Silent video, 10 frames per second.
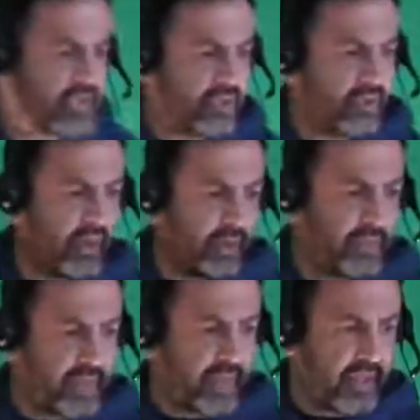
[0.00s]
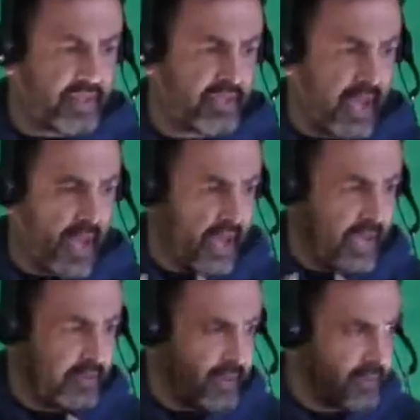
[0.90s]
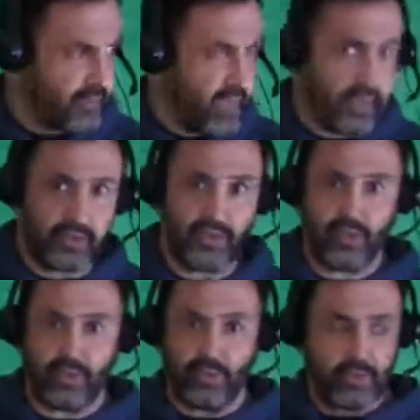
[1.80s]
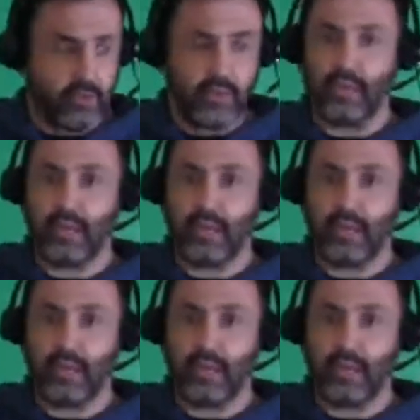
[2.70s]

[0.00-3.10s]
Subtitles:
so one of the things I recommend to you,